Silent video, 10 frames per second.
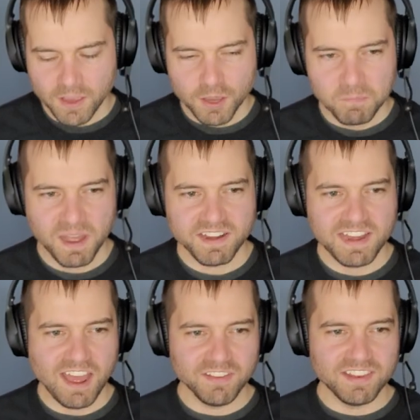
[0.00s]
But
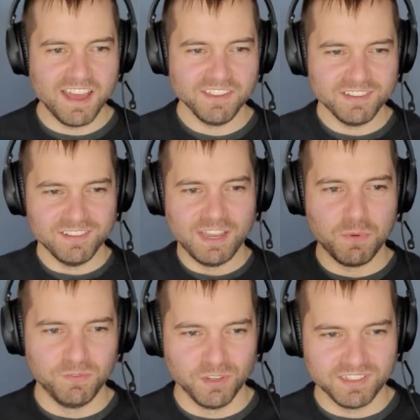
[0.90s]
now, now that like
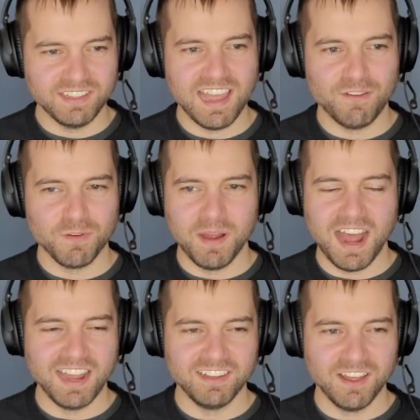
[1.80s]
we've looked at that from a
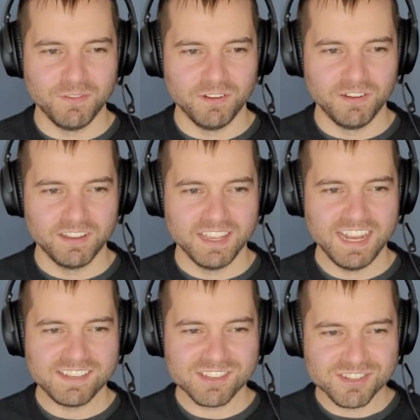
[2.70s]
high level,
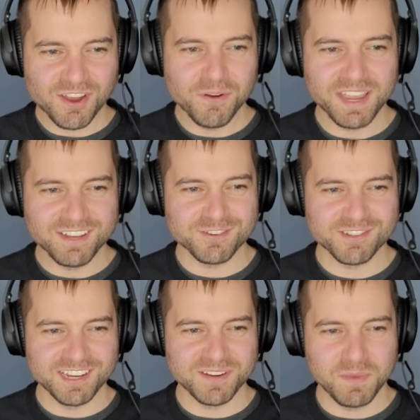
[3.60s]
it's so
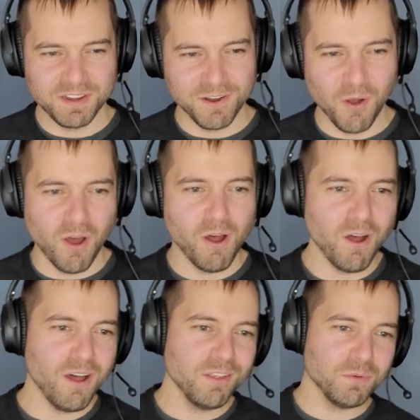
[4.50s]
interesting to me to go
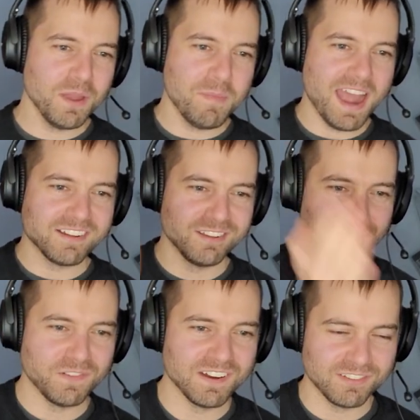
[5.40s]
all the way back to the
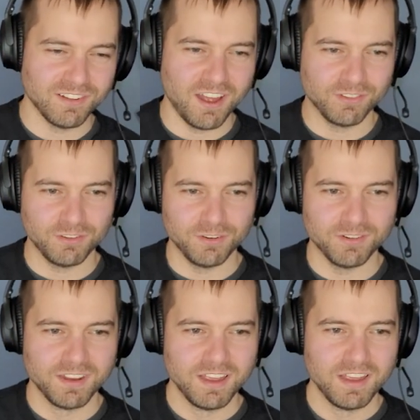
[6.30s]
first lawsuit
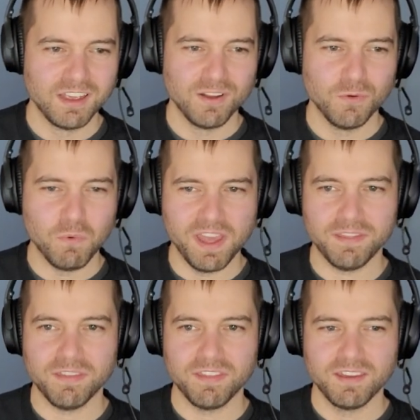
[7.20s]

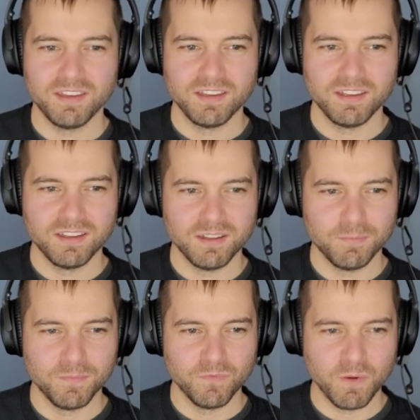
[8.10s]
with from